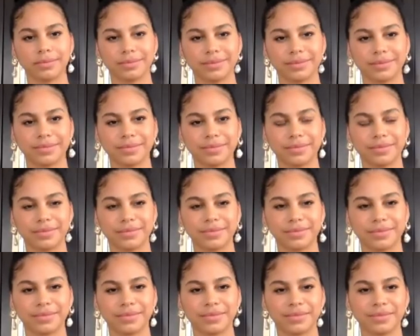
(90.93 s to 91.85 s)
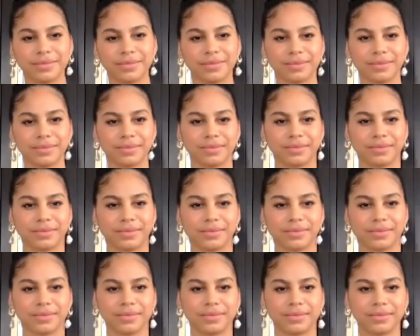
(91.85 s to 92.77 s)

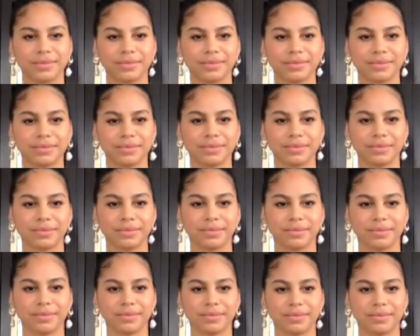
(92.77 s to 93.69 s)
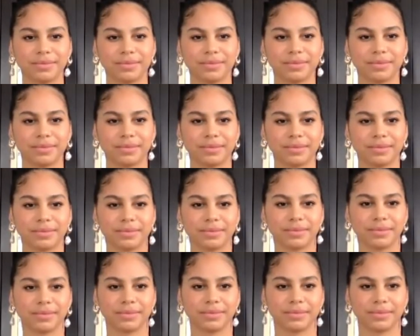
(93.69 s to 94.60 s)

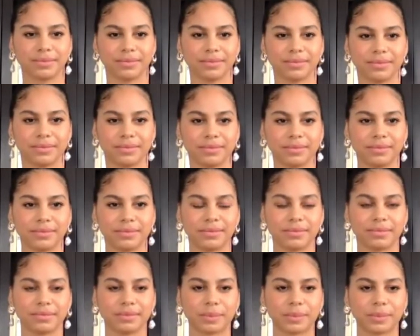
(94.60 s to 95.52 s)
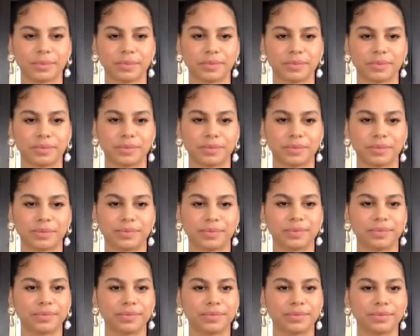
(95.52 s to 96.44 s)

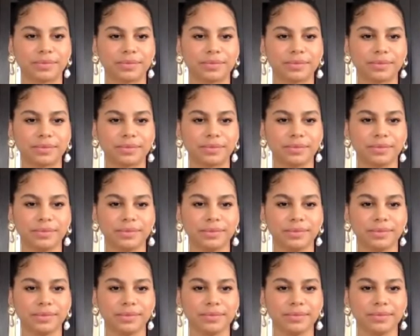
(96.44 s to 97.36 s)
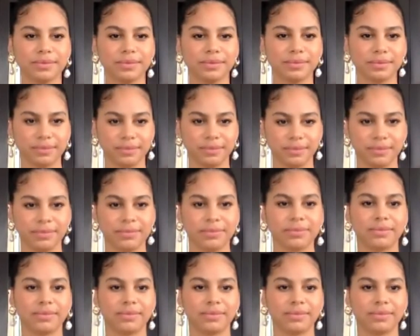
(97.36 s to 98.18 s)
No words are spoken by the person on screen.